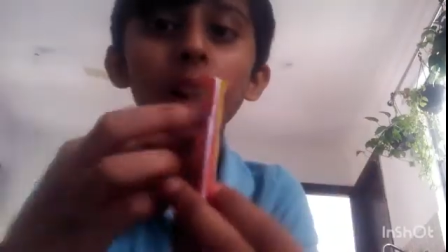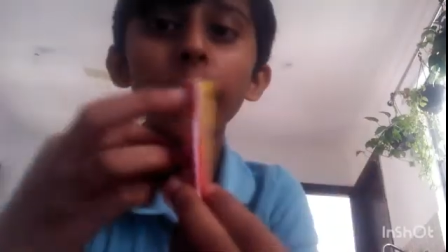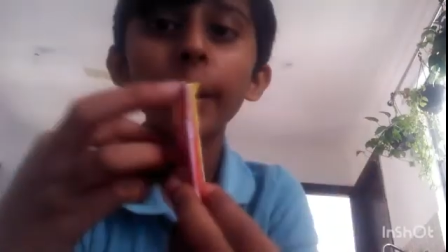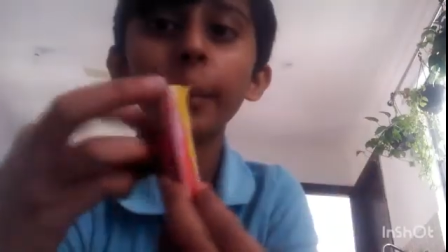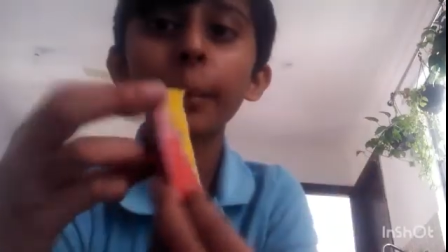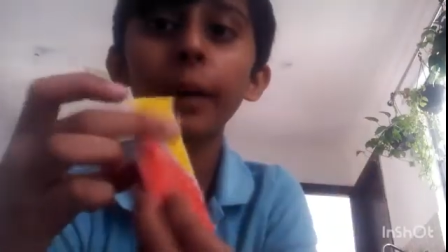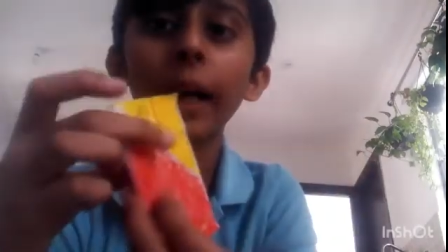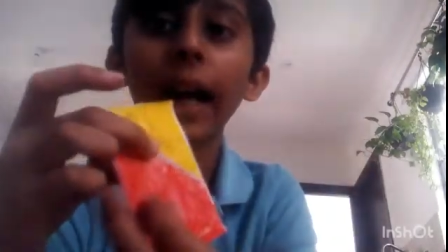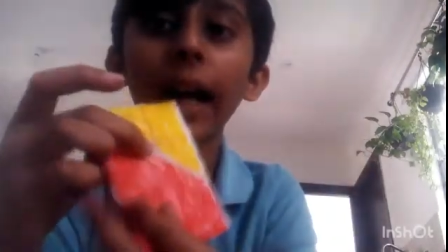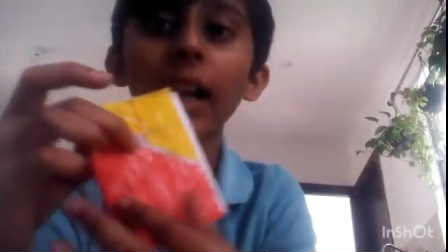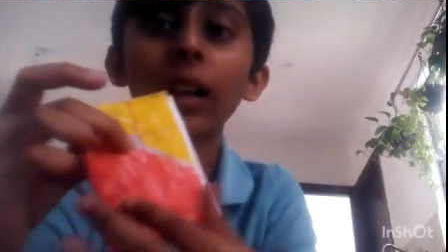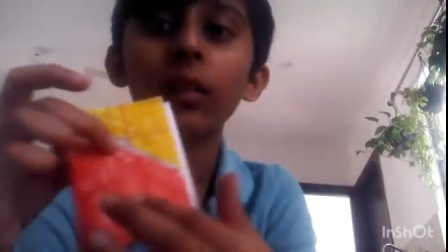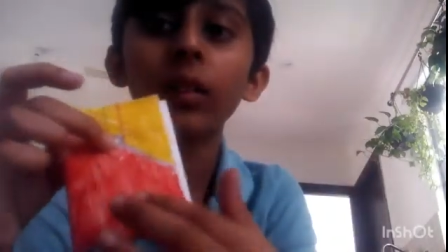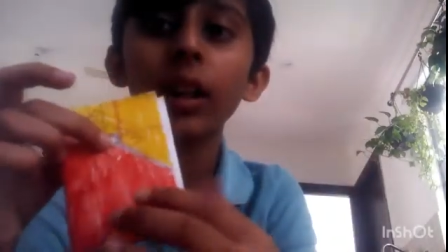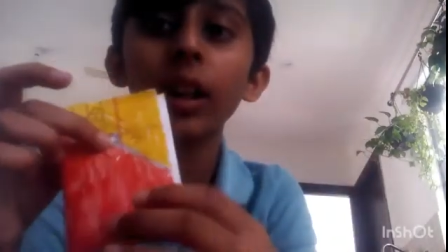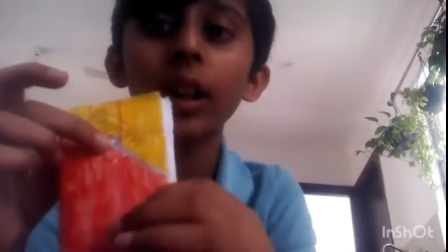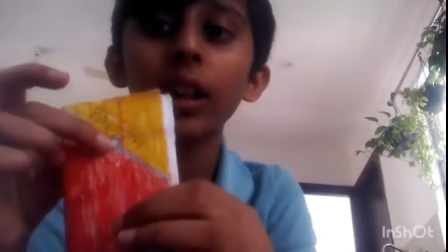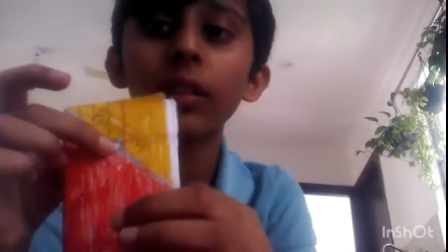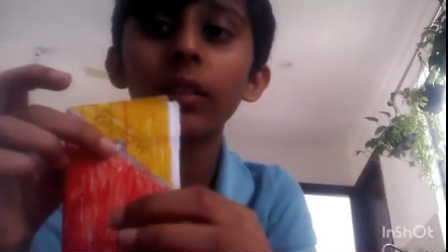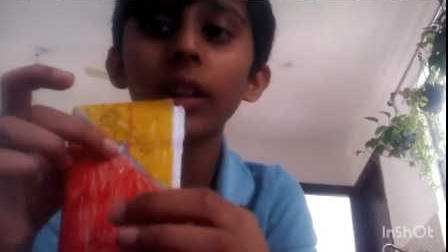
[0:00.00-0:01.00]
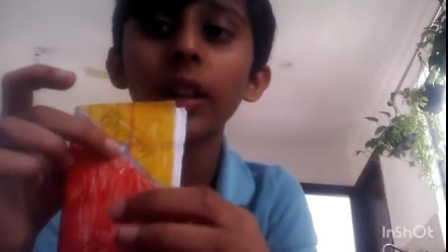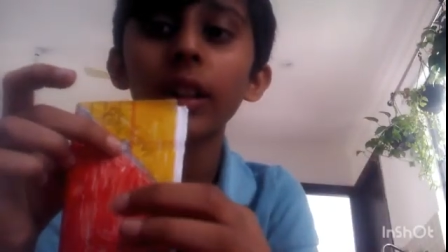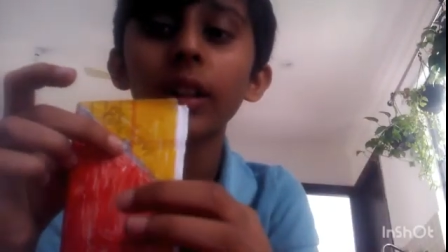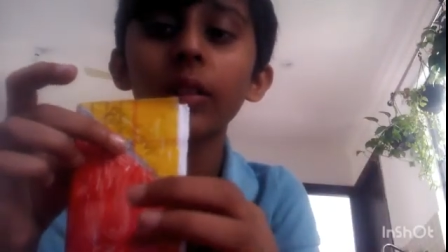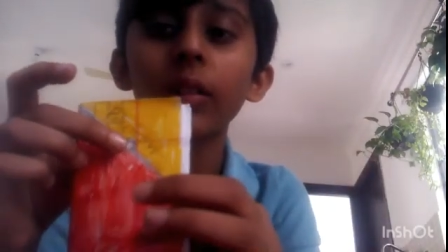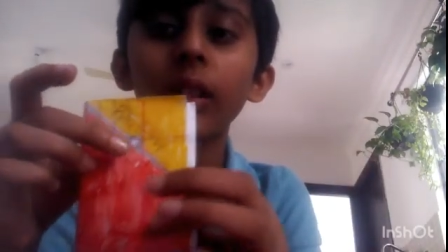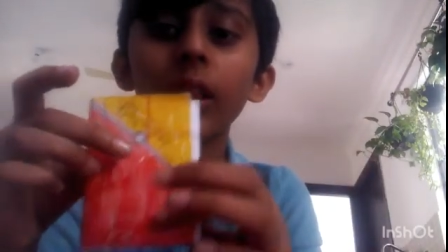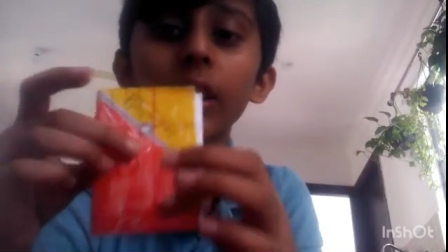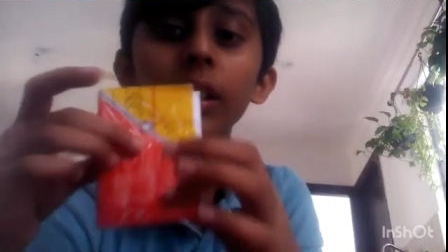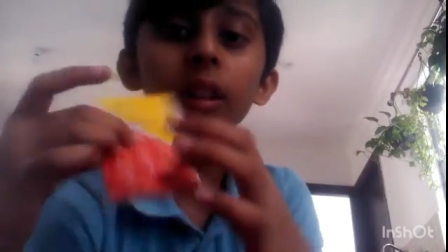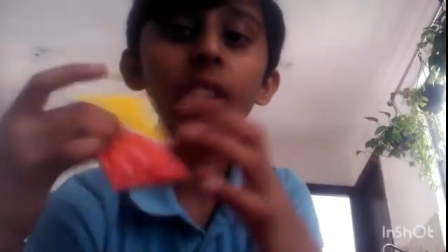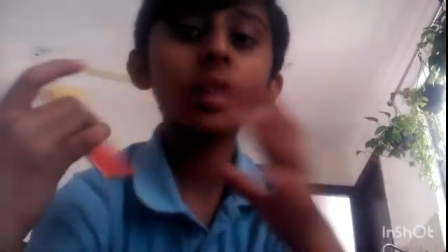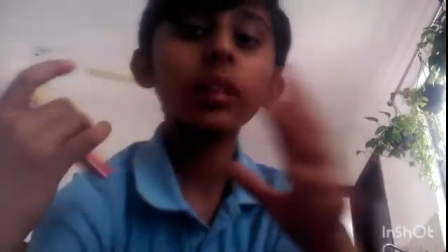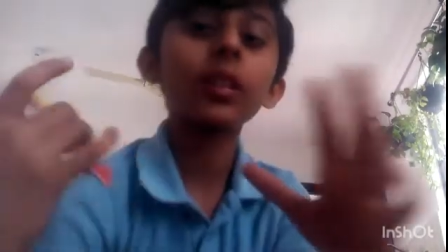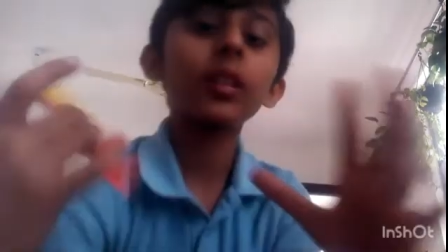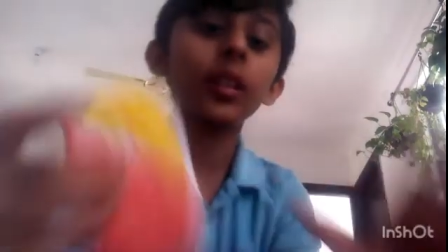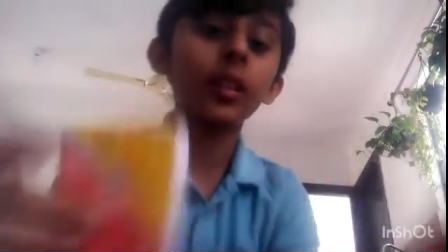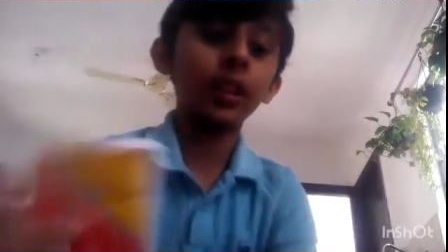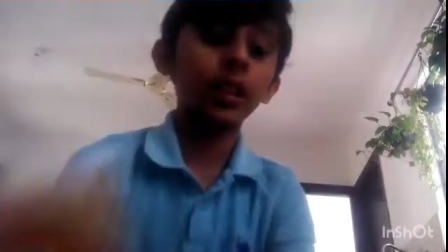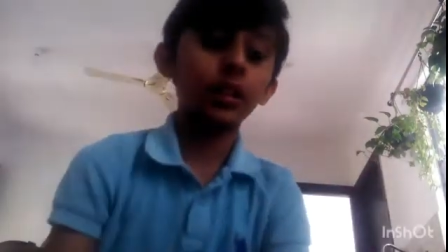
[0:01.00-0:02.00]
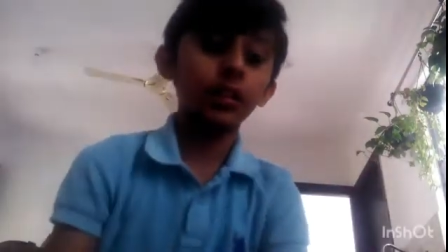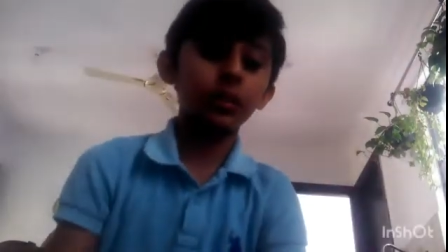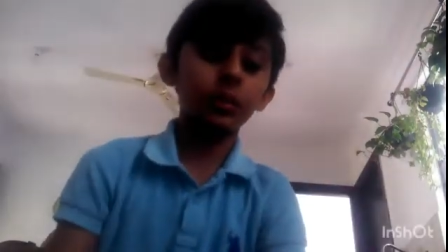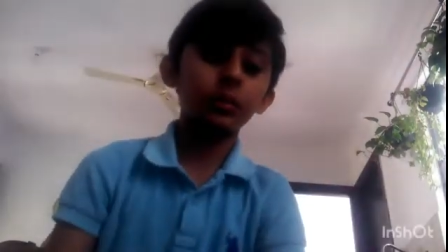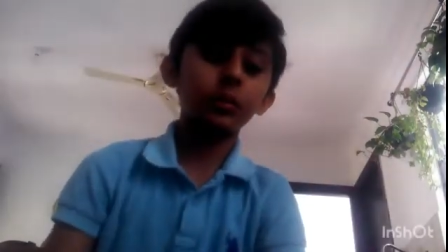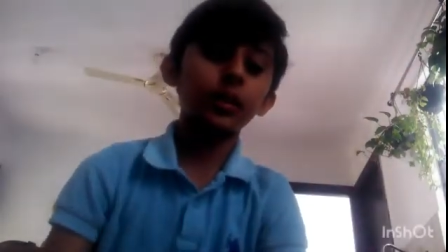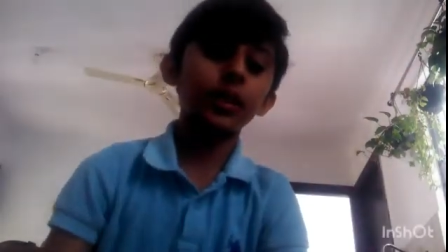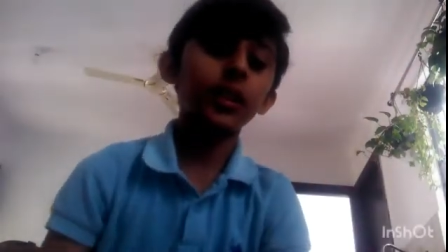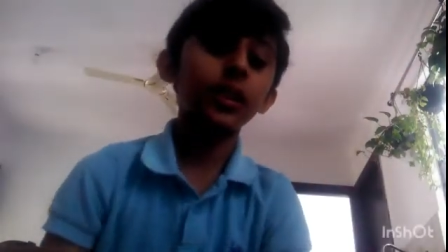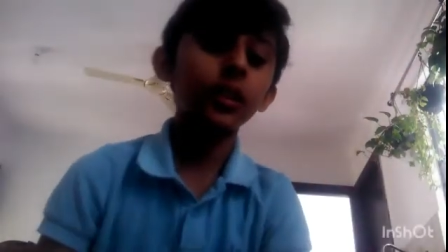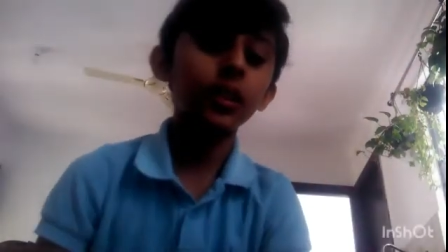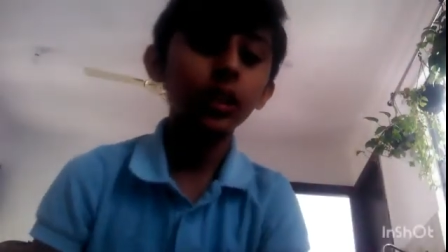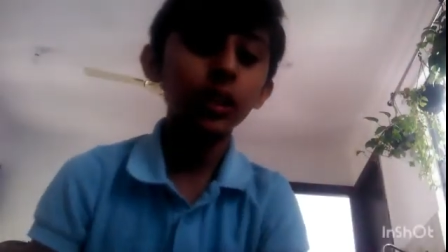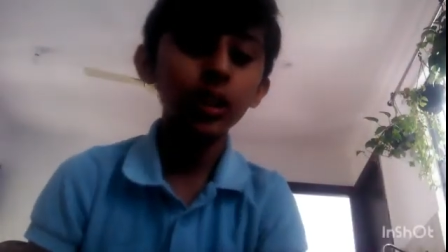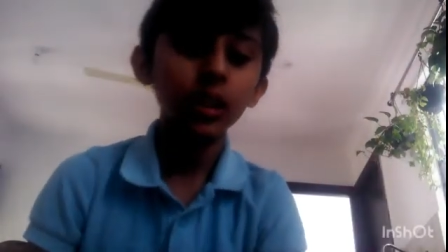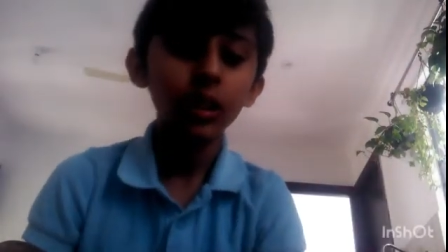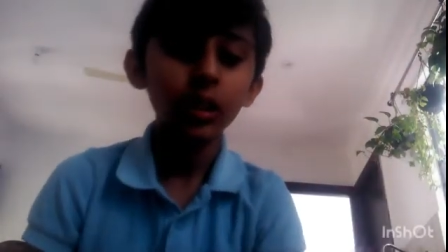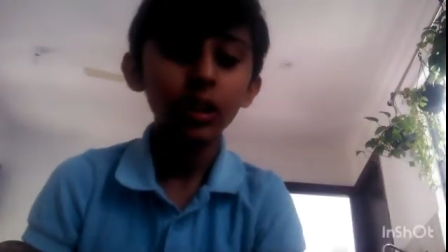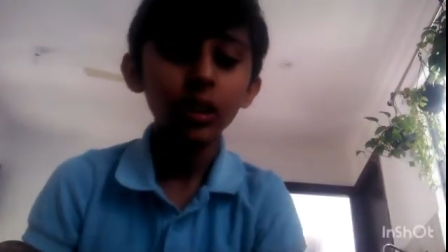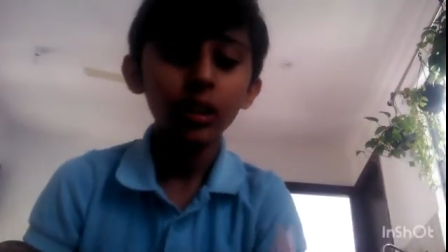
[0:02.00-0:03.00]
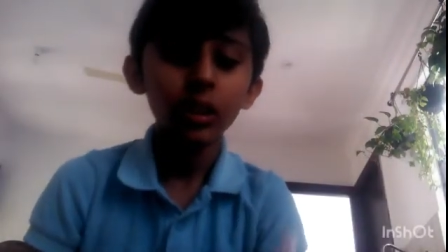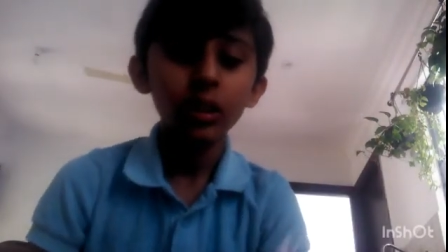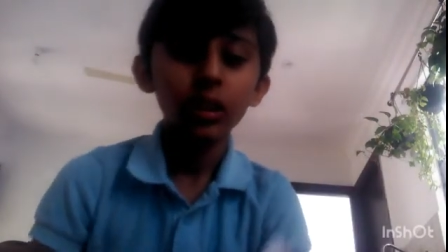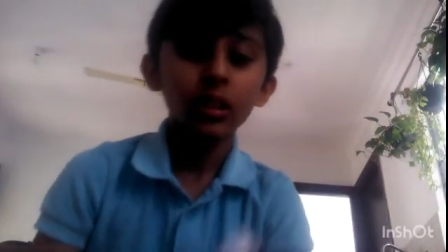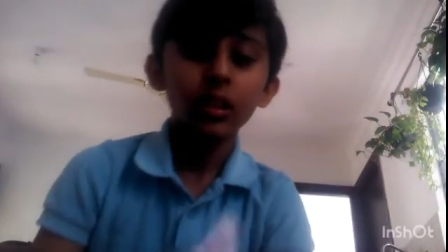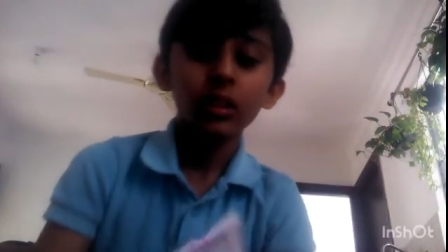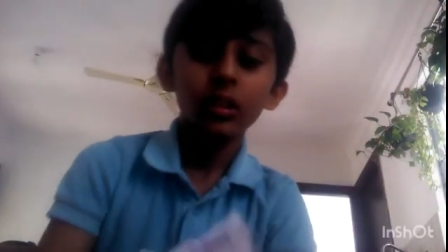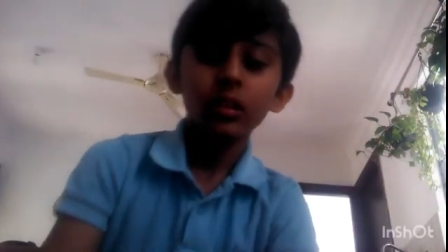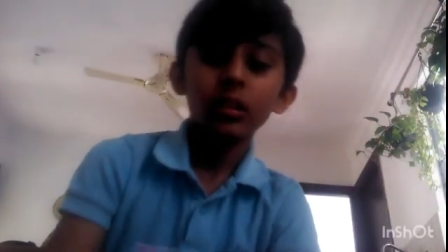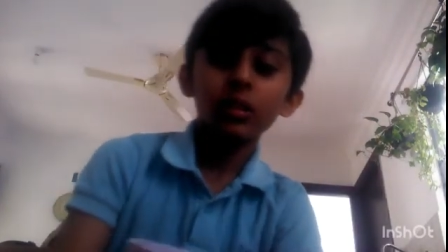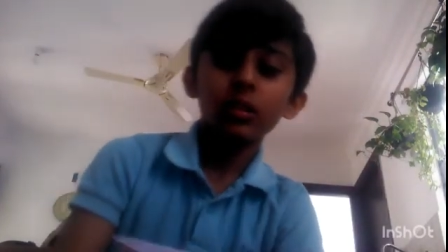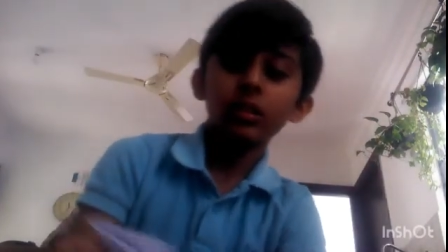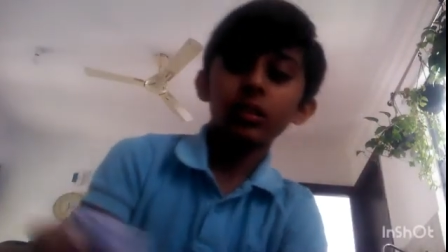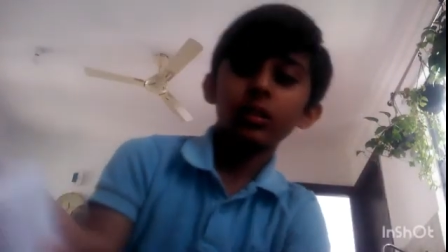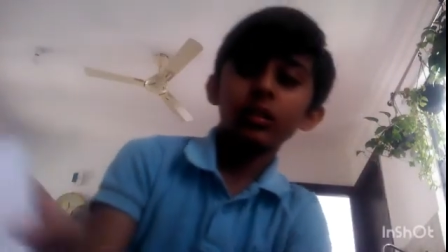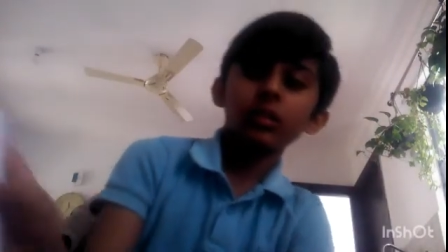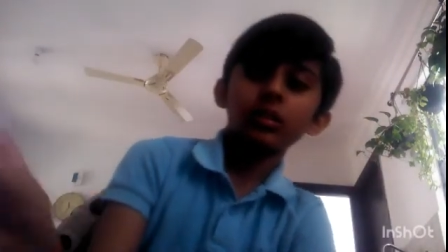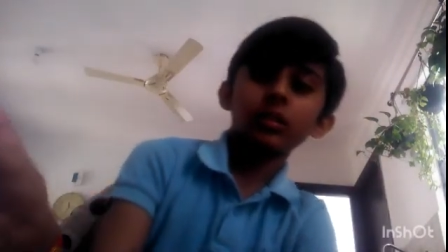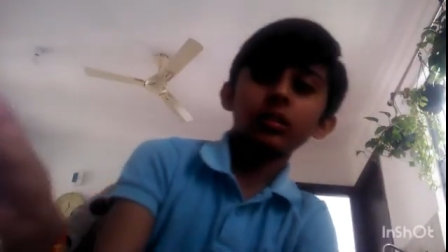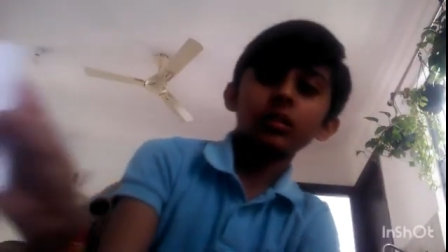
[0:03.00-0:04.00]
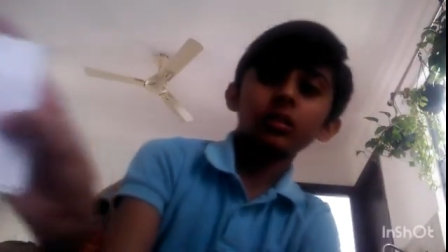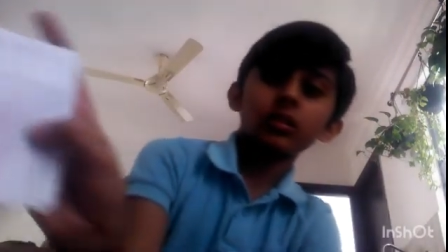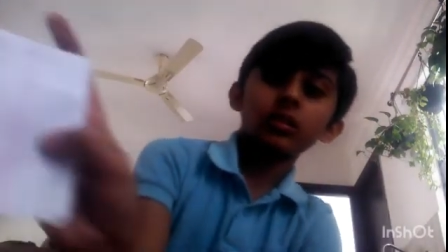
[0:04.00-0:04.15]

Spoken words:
And back, whatever you want to do, you can do it. So